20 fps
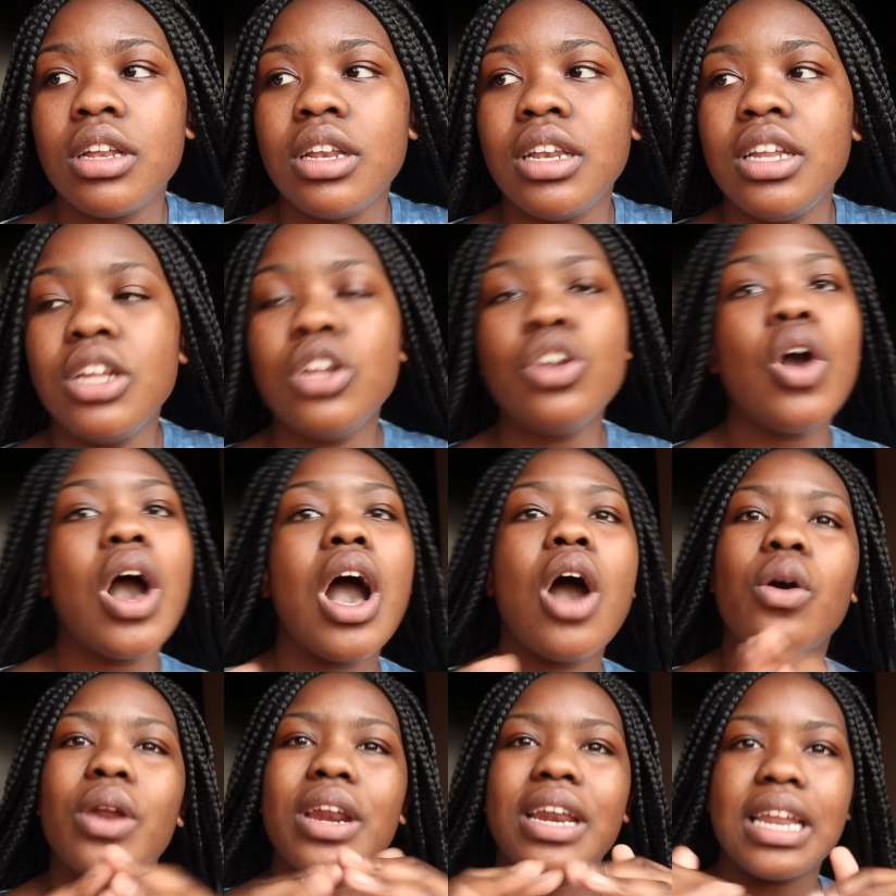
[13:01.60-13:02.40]
you know
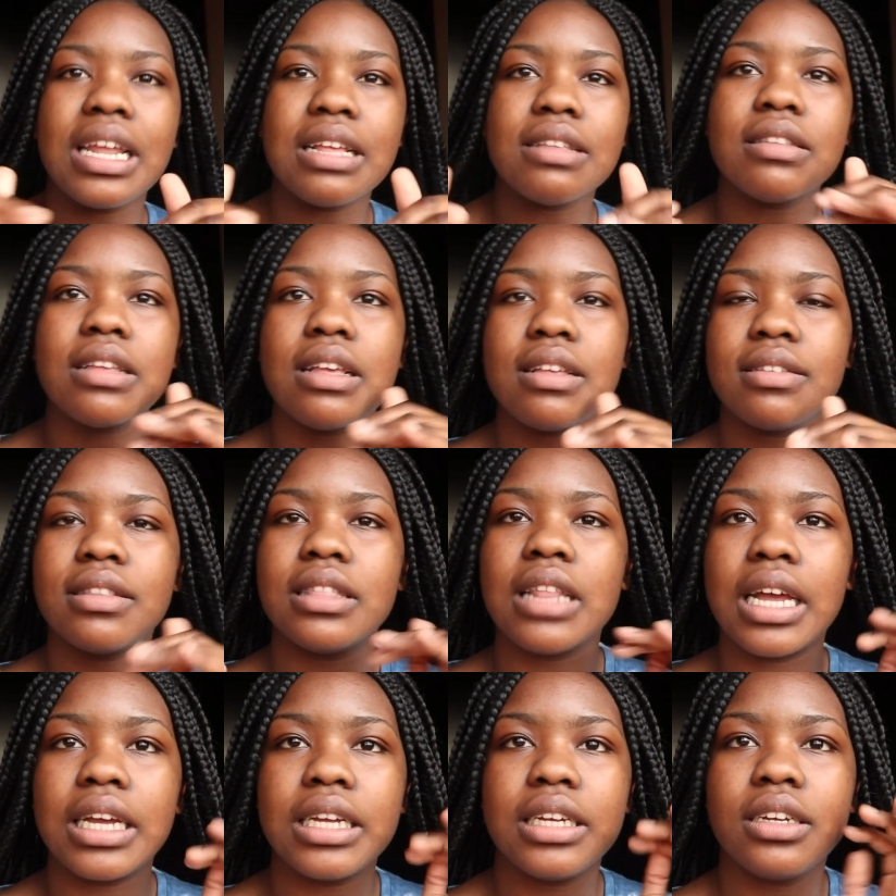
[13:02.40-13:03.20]
how Riz is
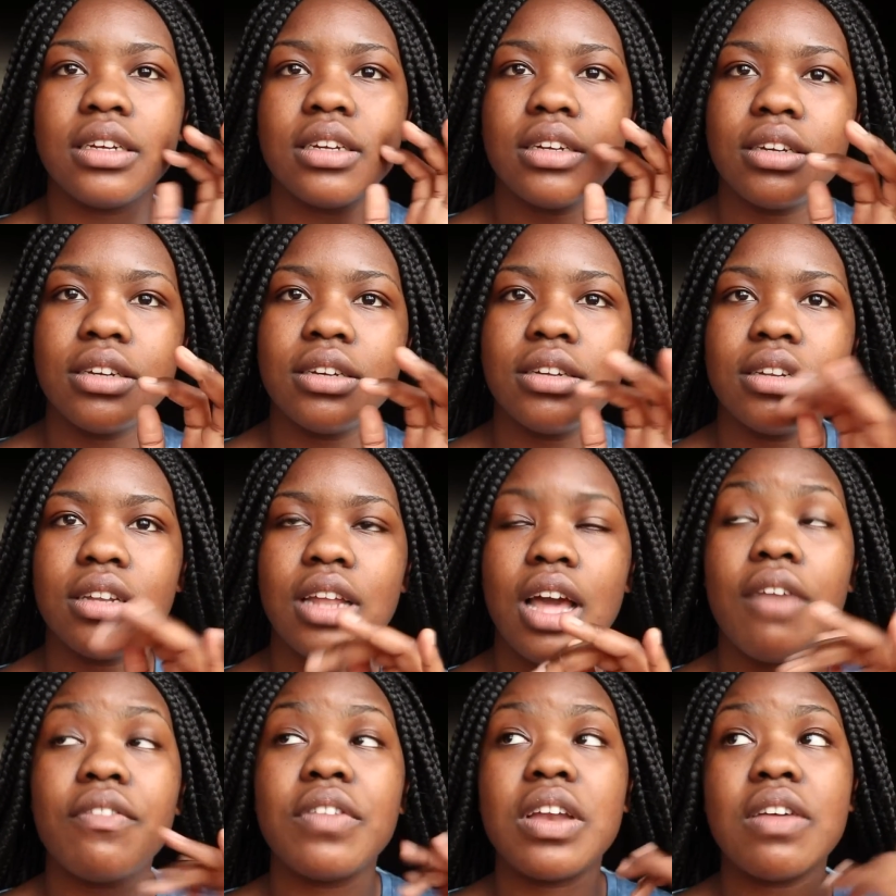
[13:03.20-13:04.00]
like,
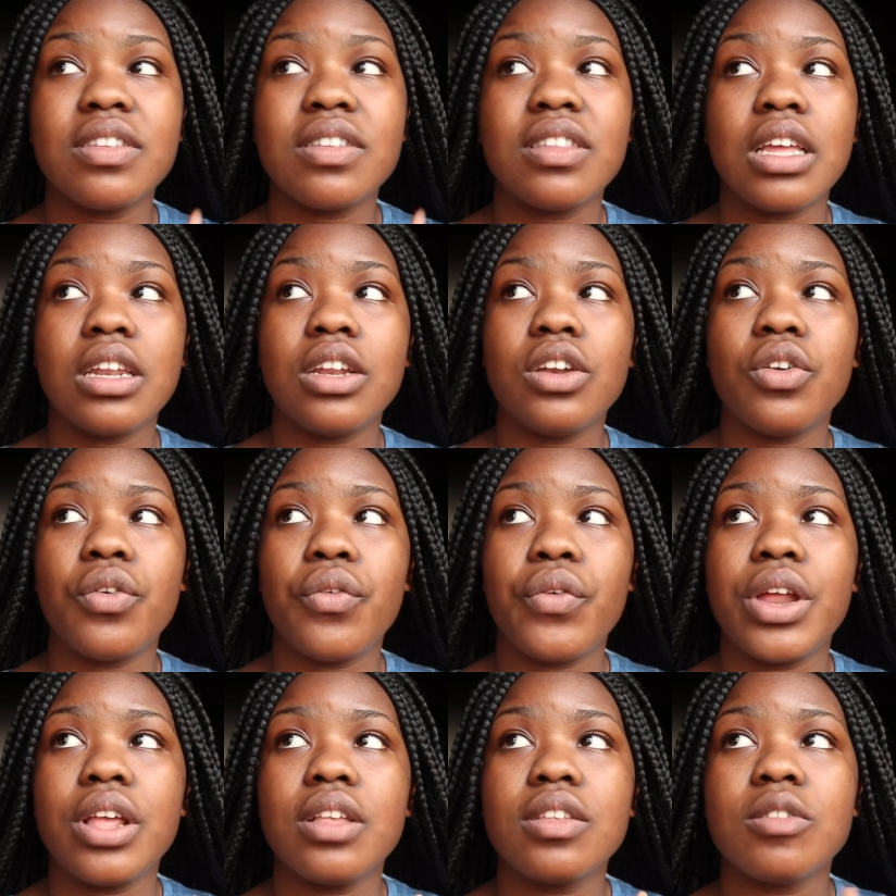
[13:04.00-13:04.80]
I've stayed in a
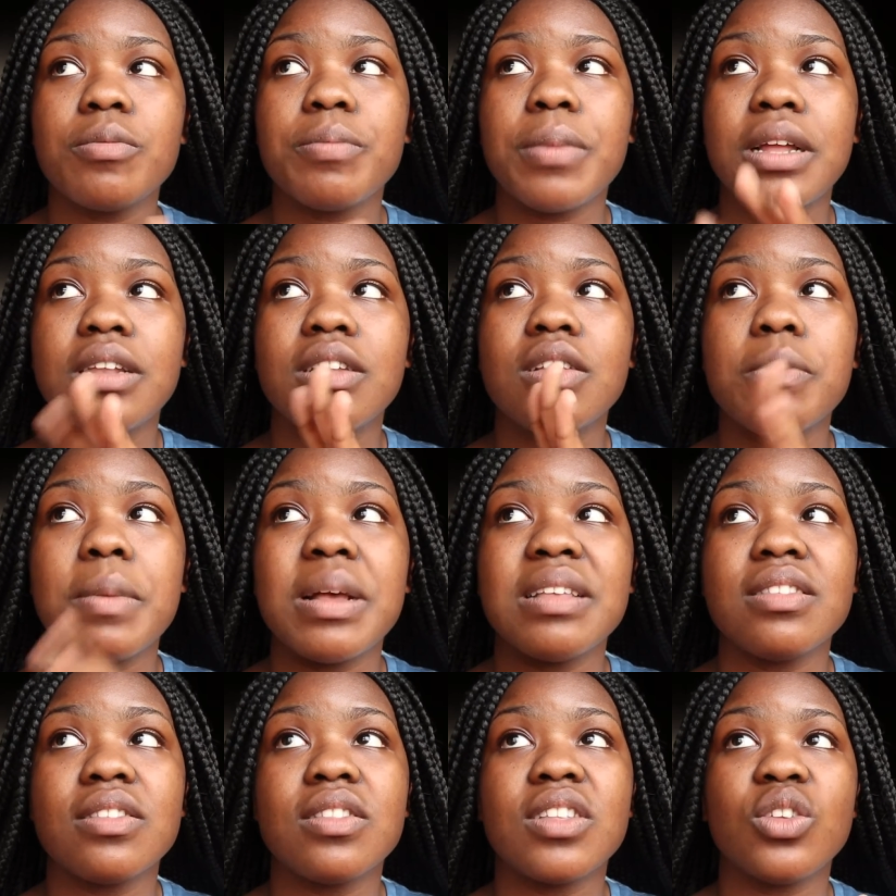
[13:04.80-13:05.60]
Riz, but my
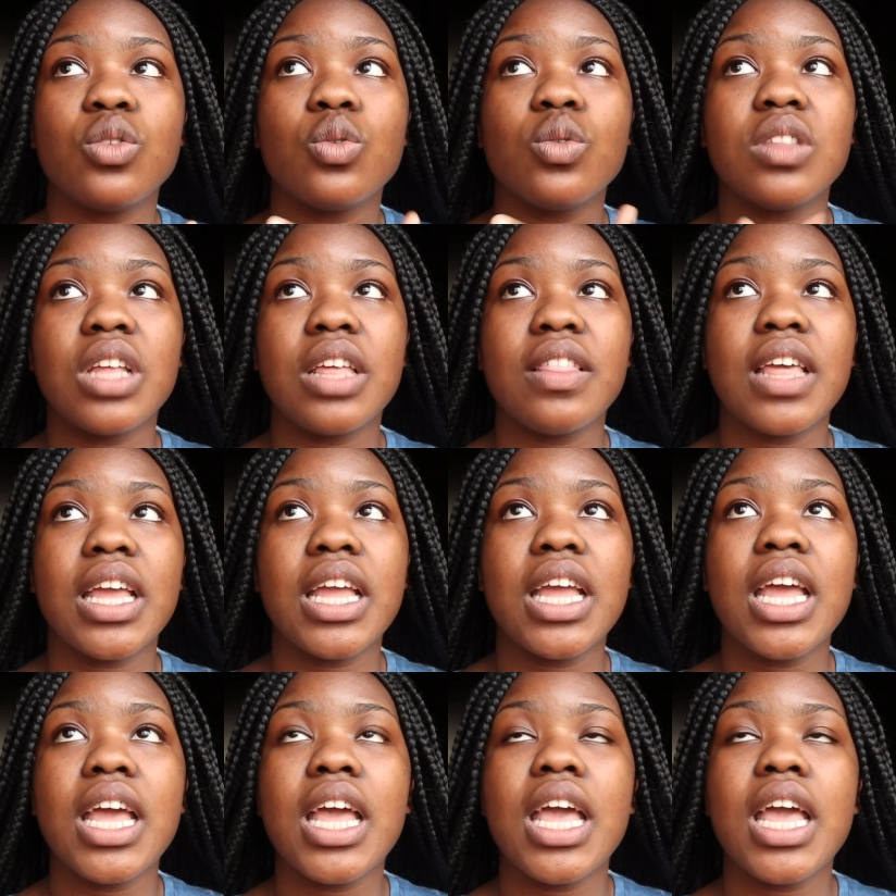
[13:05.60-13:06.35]
sister used to stay there,